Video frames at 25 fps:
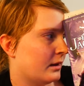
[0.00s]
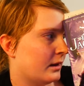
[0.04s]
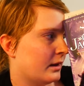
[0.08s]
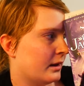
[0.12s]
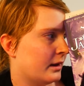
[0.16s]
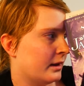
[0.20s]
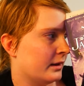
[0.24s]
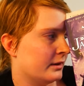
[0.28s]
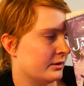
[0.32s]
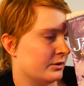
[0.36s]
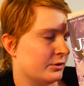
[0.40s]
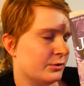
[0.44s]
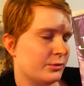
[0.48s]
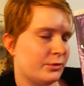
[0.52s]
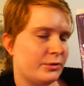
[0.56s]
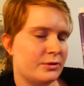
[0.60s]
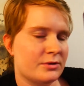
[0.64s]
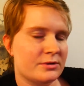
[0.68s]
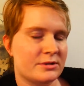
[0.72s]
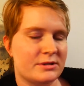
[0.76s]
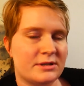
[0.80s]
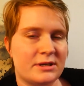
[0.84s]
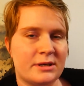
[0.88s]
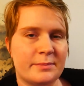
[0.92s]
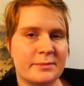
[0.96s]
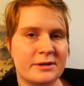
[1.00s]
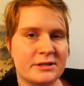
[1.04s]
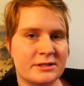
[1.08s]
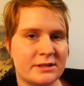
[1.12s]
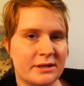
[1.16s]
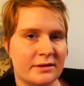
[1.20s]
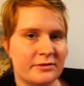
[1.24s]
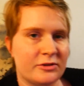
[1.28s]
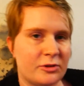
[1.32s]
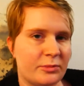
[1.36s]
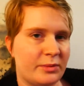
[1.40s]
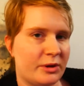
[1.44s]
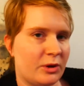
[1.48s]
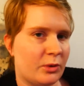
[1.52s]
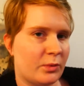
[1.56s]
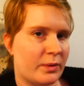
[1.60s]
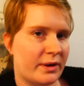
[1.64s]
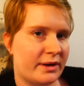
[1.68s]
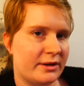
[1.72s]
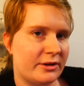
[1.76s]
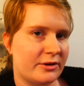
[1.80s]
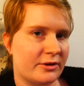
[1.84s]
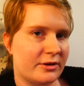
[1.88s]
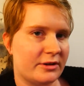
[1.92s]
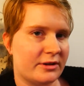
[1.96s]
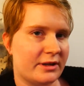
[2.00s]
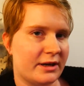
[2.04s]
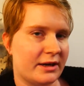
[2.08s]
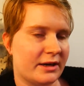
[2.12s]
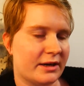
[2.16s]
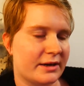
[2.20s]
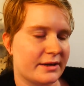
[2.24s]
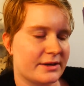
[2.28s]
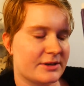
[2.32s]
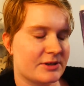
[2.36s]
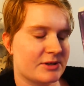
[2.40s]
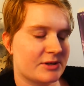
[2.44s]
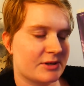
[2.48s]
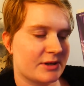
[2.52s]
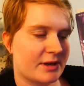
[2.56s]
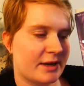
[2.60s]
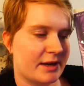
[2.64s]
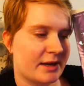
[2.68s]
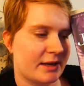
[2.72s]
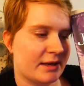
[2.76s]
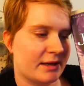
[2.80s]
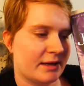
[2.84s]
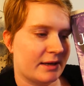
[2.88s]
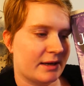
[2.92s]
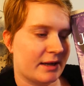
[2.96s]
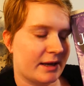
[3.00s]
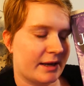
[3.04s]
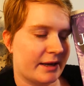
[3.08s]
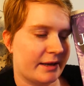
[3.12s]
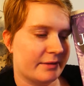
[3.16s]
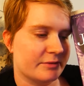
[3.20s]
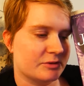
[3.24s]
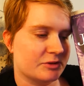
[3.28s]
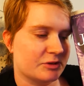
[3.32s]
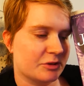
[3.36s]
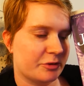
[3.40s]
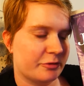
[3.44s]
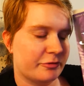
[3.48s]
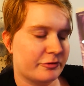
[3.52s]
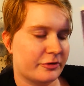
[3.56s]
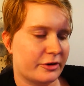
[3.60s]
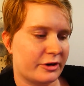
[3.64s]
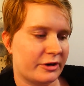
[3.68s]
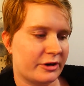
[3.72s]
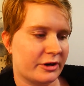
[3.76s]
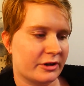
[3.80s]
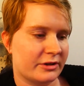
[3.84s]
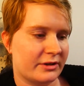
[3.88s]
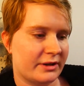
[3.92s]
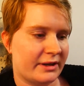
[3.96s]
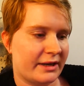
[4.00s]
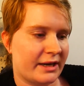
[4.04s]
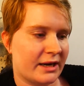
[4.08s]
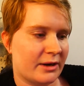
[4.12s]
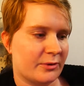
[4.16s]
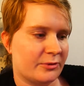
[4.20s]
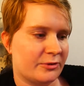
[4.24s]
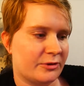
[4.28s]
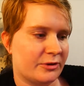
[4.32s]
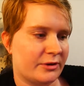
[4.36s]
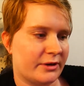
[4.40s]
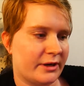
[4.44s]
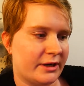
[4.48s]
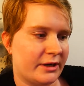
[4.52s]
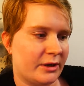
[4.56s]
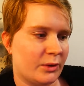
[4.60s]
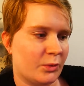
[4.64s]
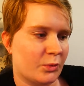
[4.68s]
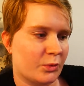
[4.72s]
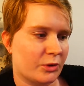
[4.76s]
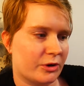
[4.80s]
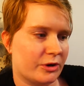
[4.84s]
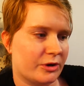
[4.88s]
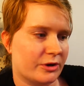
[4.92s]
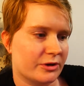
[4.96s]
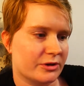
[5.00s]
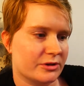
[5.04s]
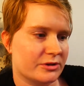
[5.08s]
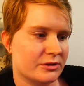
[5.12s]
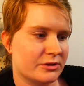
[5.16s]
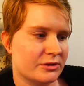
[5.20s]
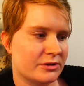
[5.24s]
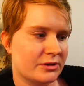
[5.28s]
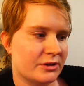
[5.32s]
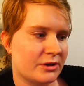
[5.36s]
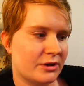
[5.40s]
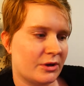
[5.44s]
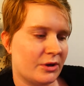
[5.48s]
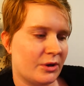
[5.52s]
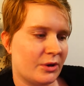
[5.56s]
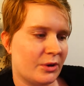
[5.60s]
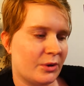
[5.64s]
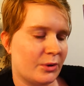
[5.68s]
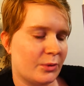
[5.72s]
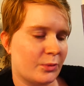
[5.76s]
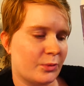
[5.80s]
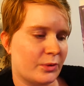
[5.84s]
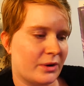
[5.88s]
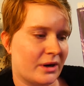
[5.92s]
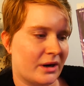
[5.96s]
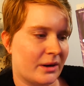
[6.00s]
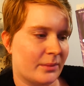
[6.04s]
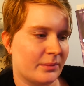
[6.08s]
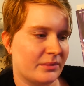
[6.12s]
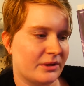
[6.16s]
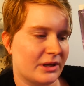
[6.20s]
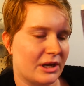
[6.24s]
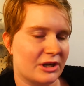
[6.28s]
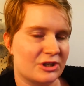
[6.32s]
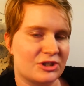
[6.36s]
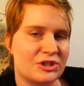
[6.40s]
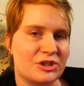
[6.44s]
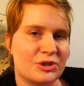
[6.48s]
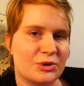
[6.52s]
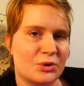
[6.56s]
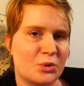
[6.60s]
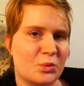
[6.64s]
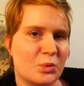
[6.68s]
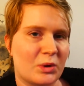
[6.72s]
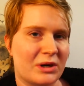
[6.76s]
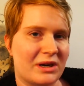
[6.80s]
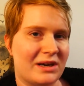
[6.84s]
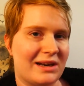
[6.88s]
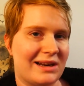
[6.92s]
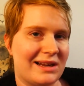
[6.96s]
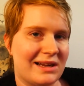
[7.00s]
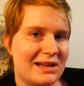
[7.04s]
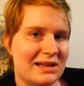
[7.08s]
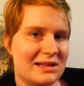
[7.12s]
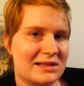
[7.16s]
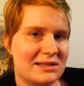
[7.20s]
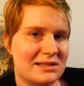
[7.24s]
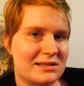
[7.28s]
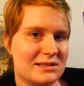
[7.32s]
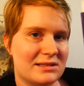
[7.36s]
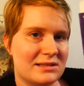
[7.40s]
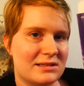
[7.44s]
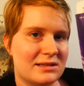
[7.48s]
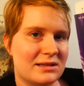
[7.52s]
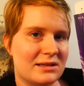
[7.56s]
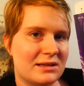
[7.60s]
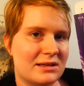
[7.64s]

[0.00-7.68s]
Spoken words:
I do consider myself to be quite good at English, and I have so far not encountered any words where I'm not sure what it is